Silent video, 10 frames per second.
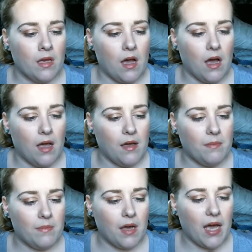
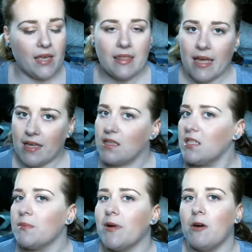I like
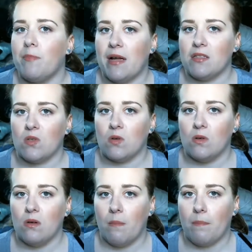this brow
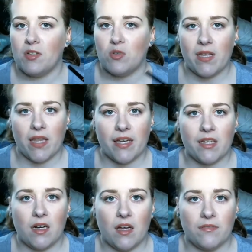pencil, but do I like it
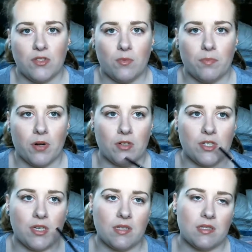enough to
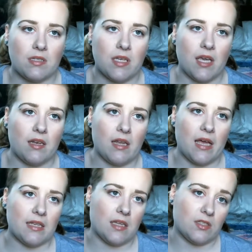purchase it
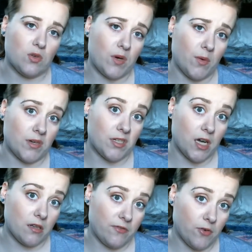as a
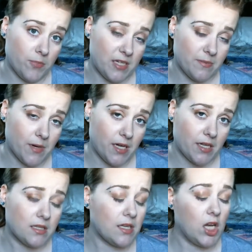$21 full price
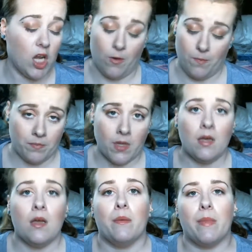product? No.
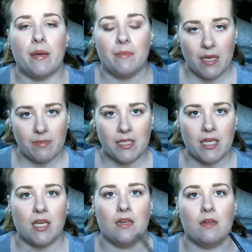My
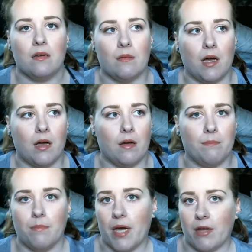Maybelline
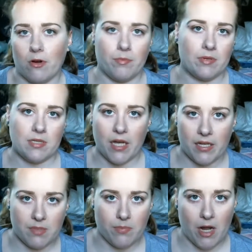Micro
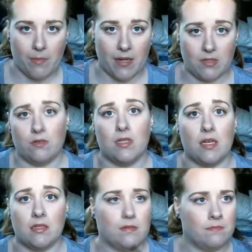Precise brow pencil
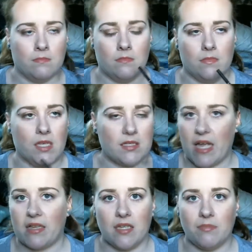does the
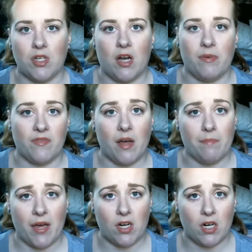exact same job, if not
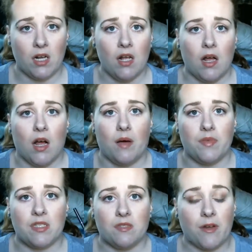better.
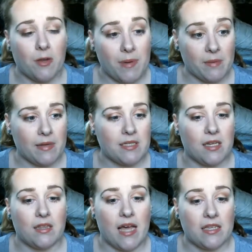This is very
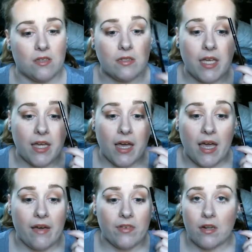pigmented. It lasts all day. I
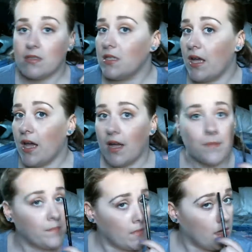have it on today.
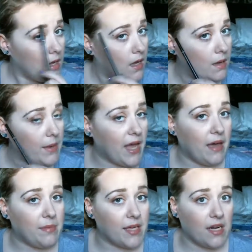I
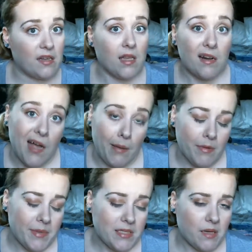have been getting a lot of
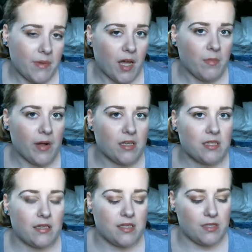compliments on my eyebrows
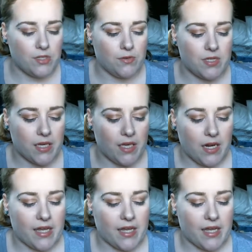since using it.